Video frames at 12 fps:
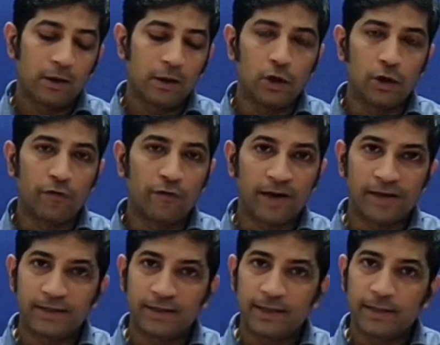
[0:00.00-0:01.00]
your
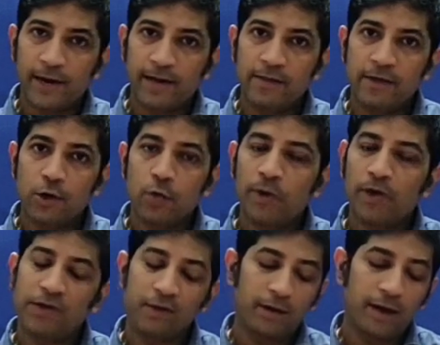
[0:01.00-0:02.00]
father's name and his
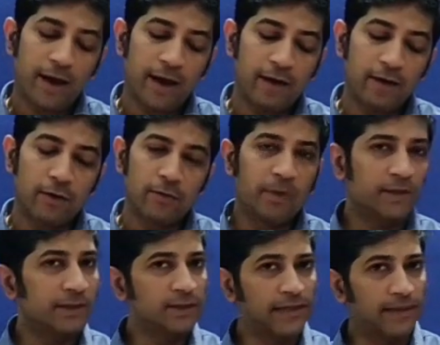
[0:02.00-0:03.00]
occupation, and your
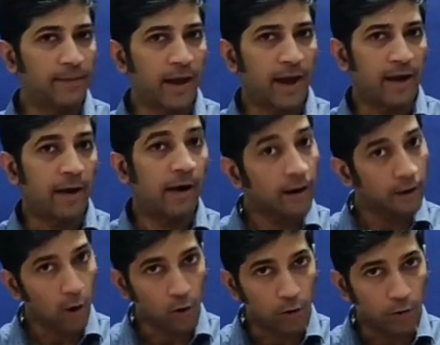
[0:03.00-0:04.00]
mother's name and
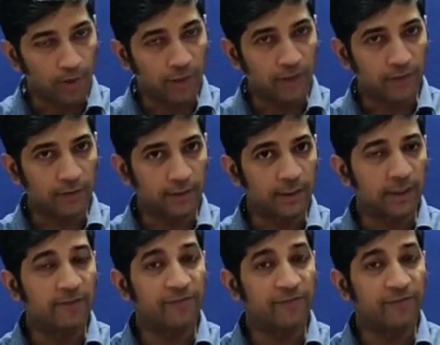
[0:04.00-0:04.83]
her occupation. This is